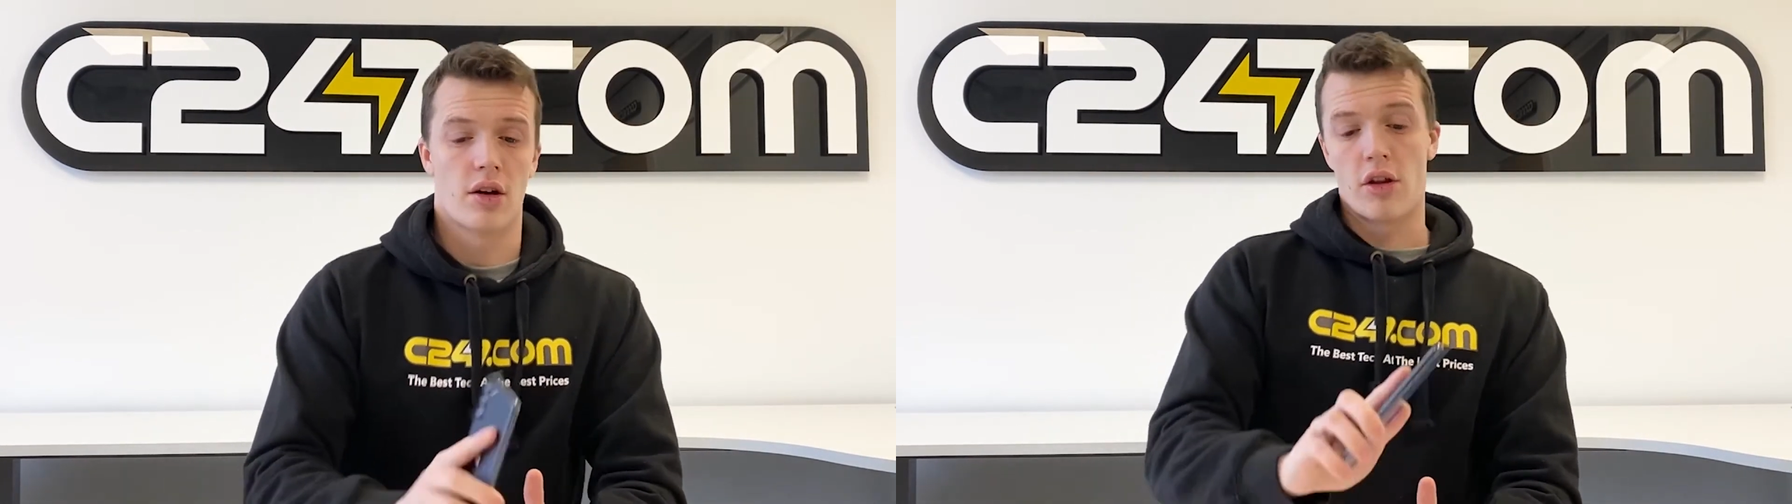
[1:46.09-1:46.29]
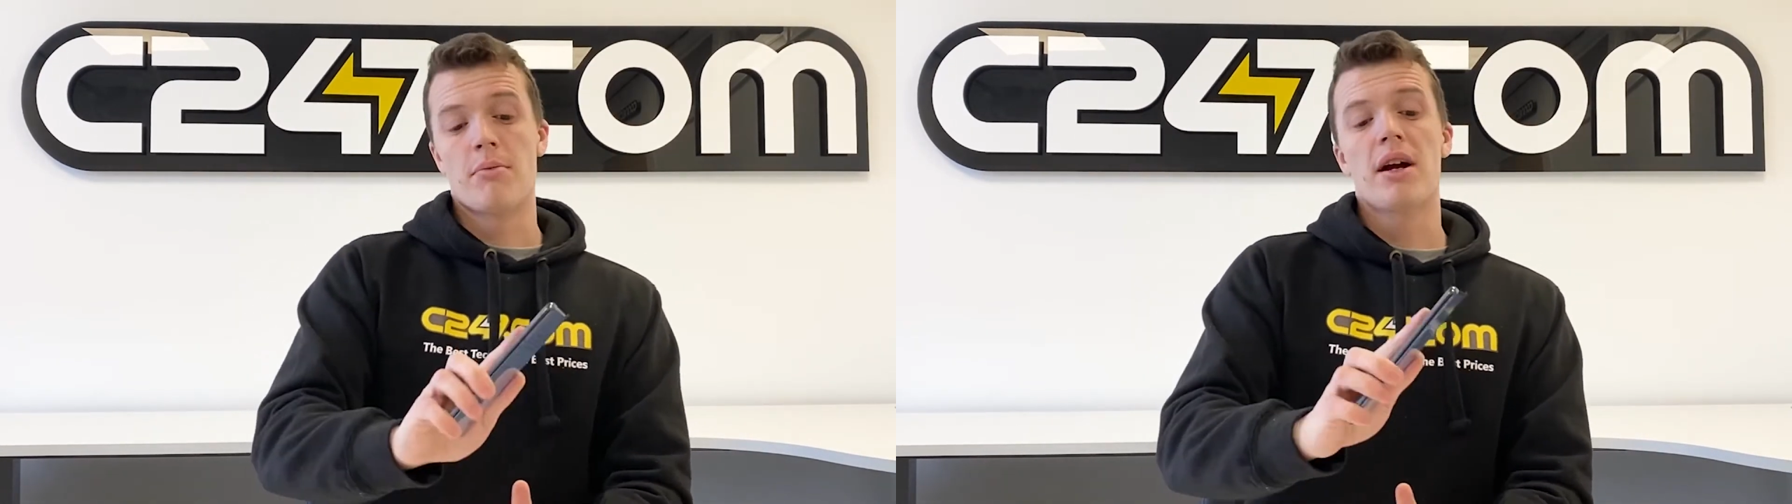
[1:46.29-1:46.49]

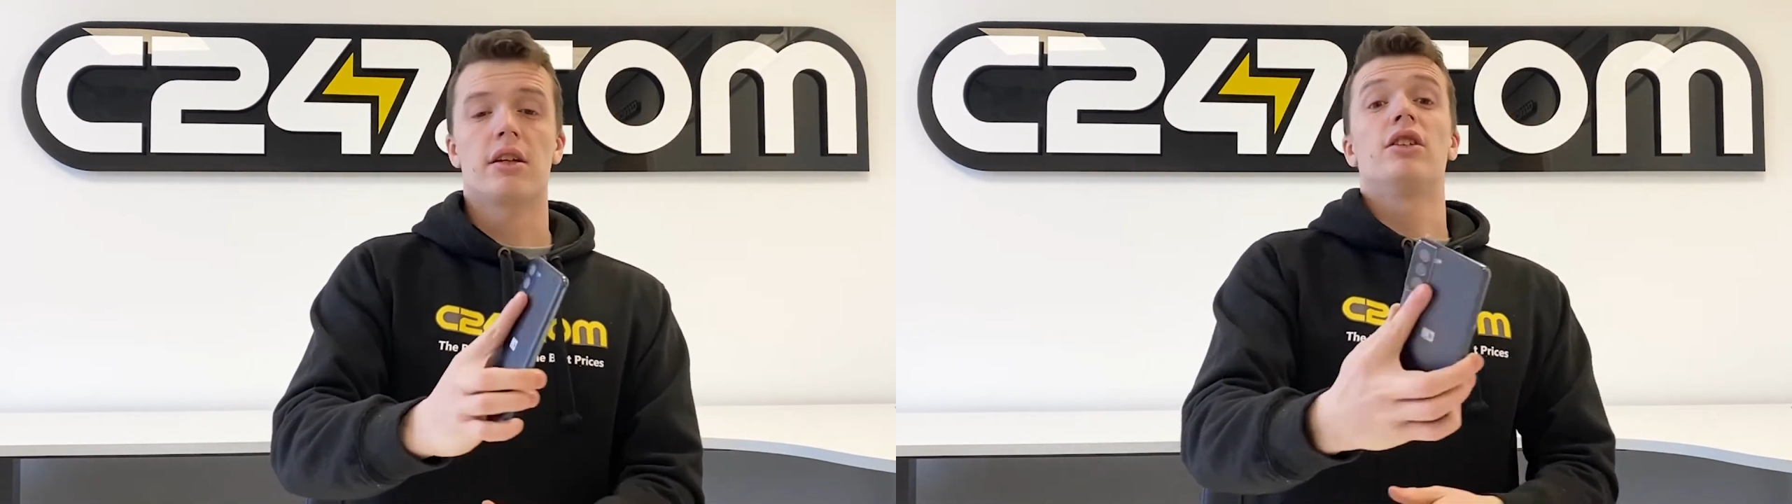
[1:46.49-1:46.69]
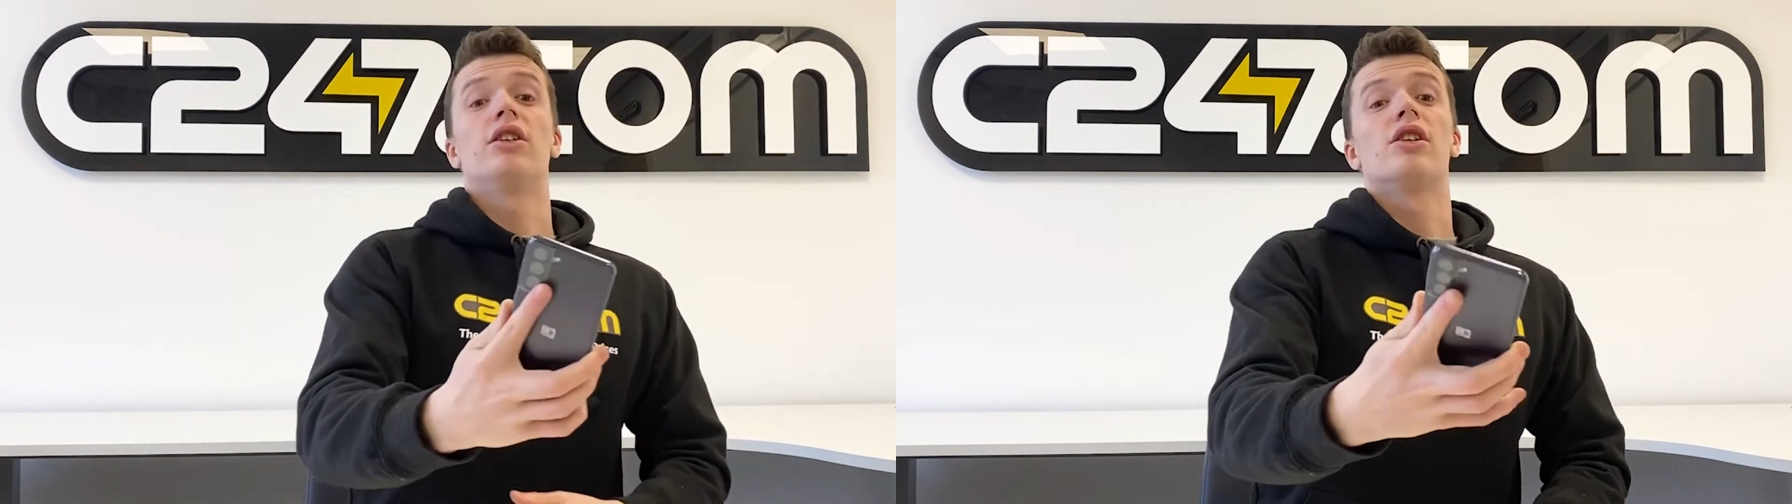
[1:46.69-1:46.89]
On the
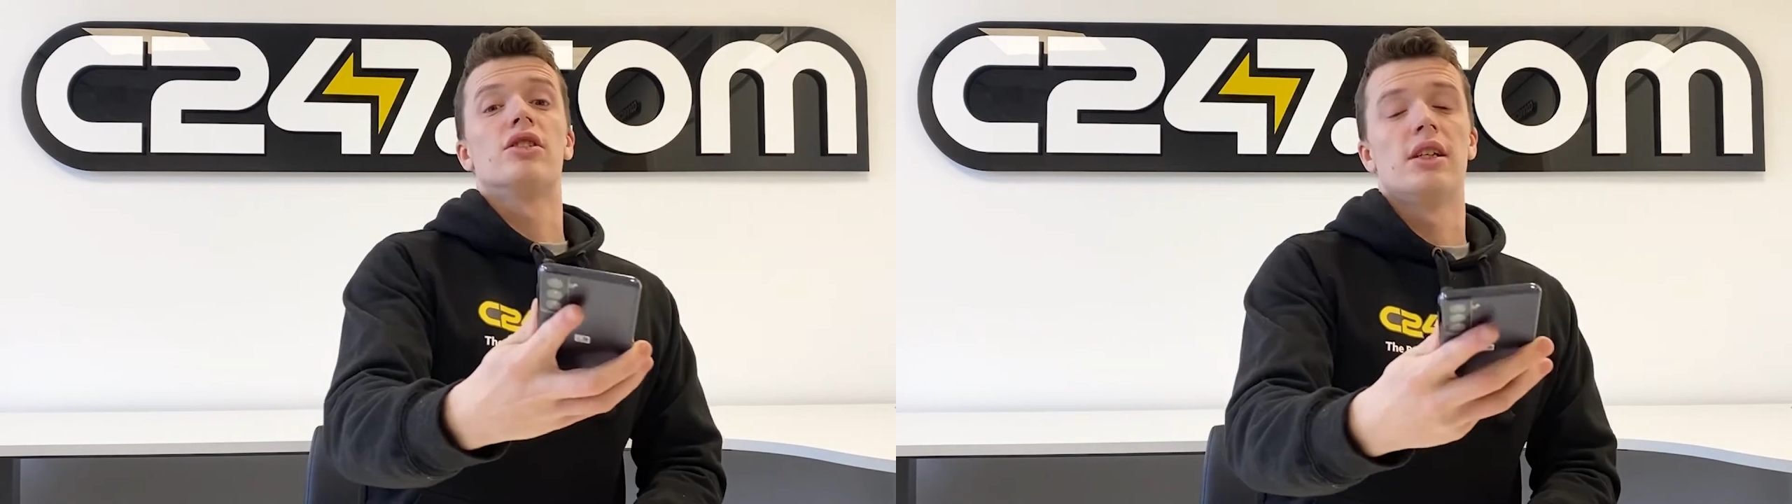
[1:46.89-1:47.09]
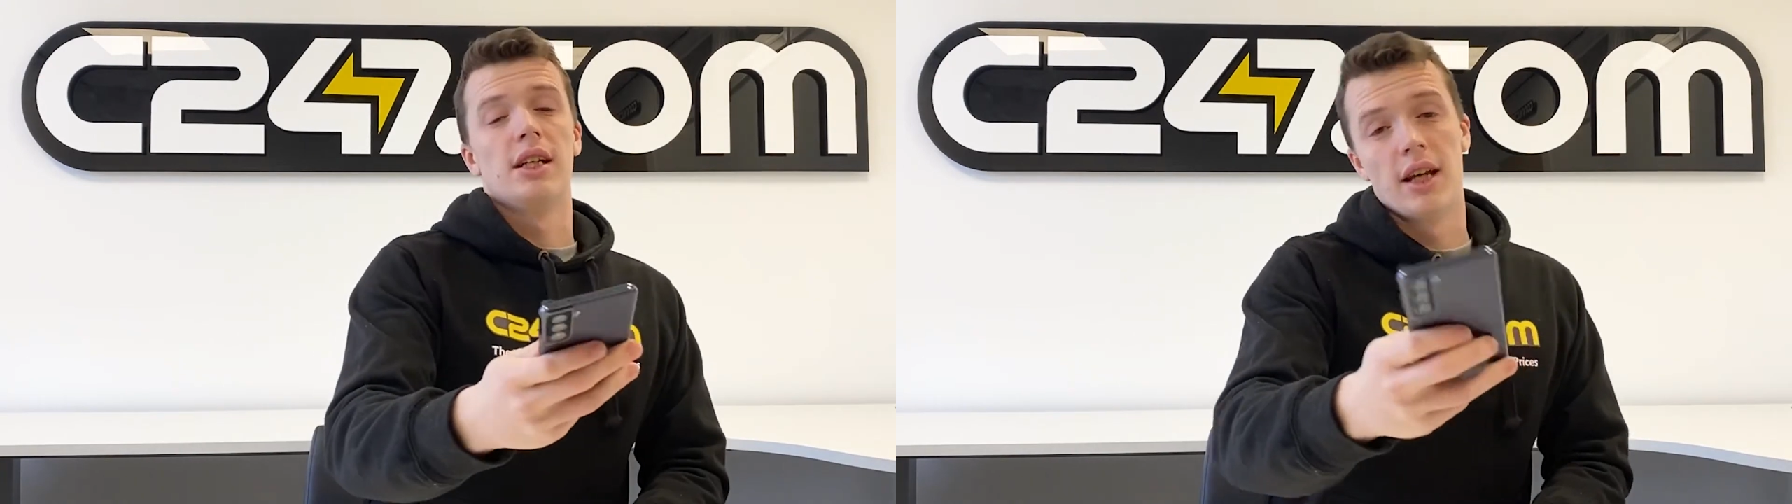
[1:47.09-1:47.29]
back you can
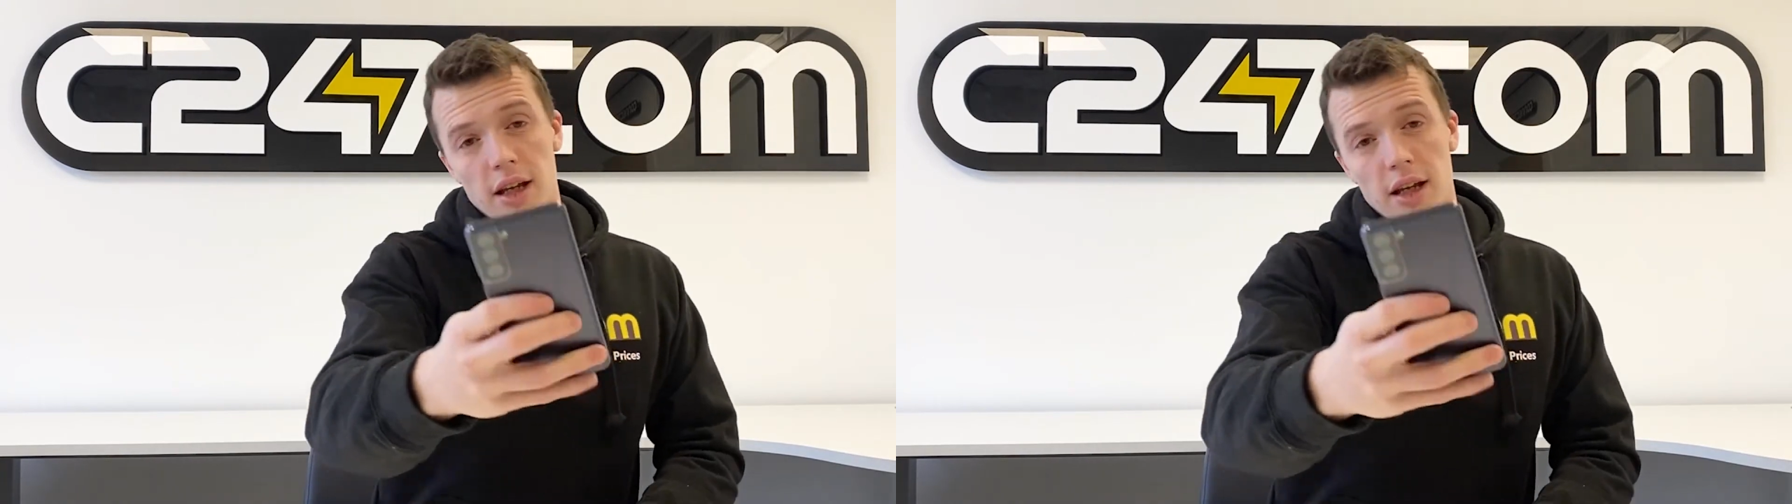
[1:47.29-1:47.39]
see